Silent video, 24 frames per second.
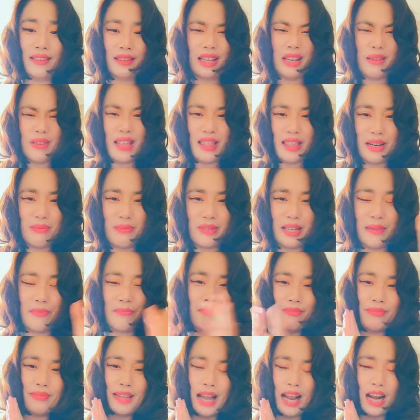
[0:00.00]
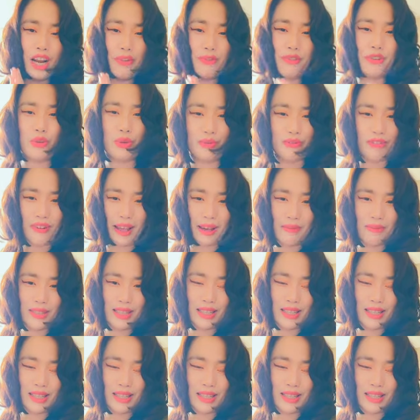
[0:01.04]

give me a thumbs up. I love you, twin flames.